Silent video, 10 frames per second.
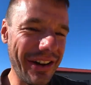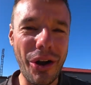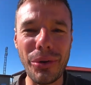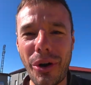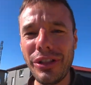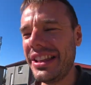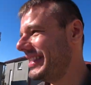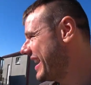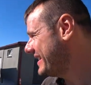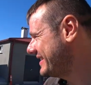or only
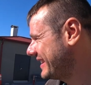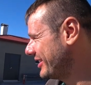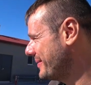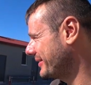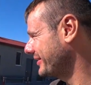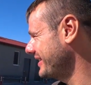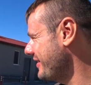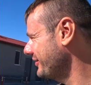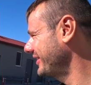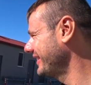90 kilometers
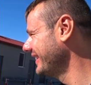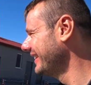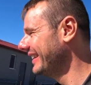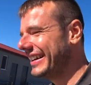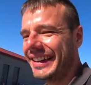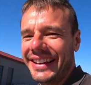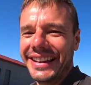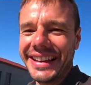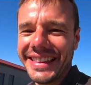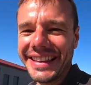left,
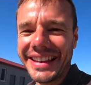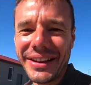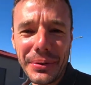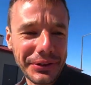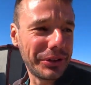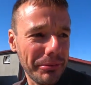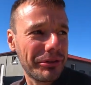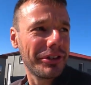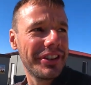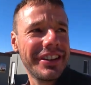and we stop
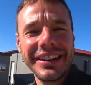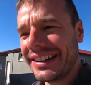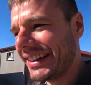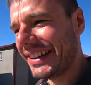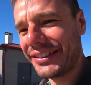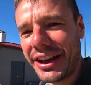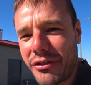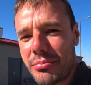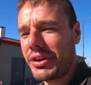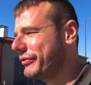for we have
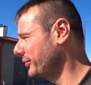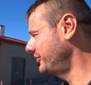a break for